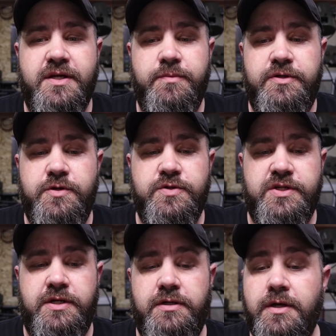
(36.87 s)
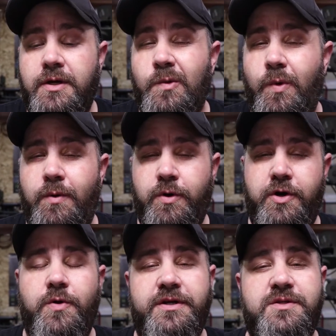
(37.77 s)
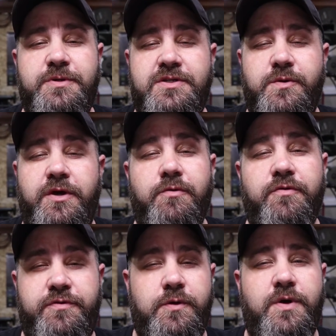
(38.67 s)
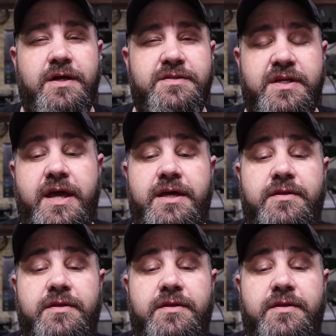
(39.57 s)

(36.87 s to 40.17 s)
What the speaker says: I've been using what we're going to be doing a review on today,